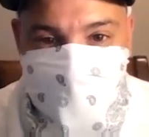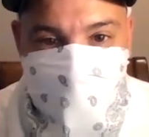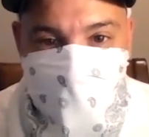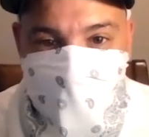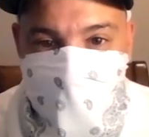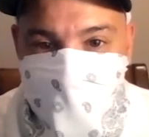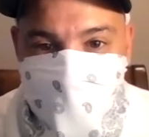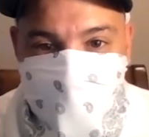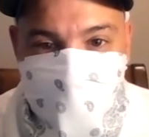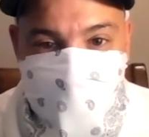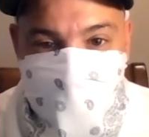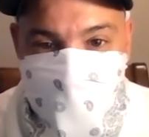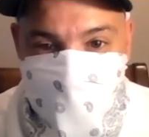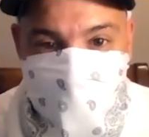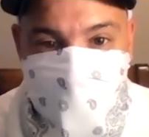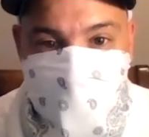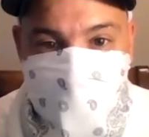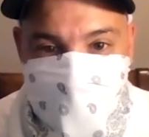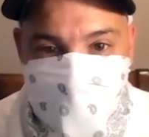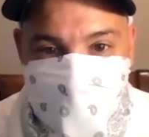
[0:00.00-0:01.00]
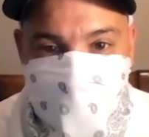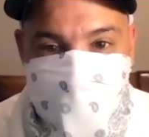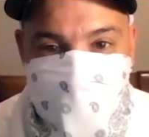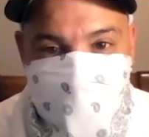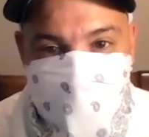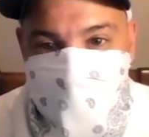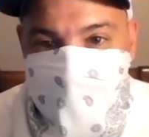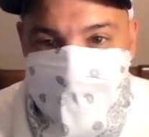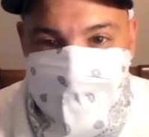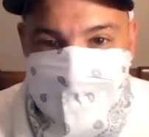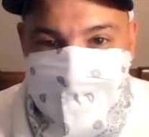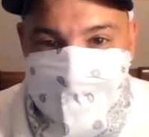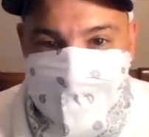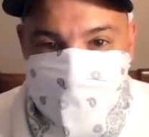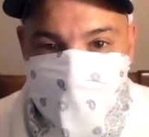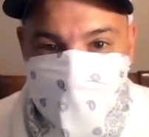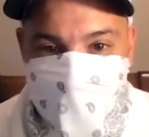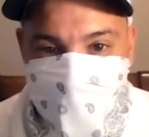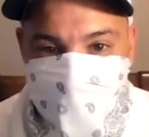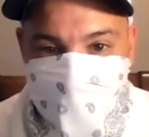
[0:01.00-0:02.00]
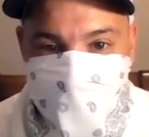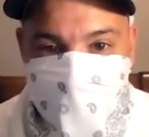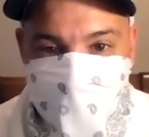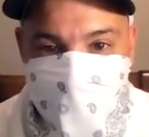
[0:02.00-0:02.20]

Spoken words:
to get with them, and you'll get if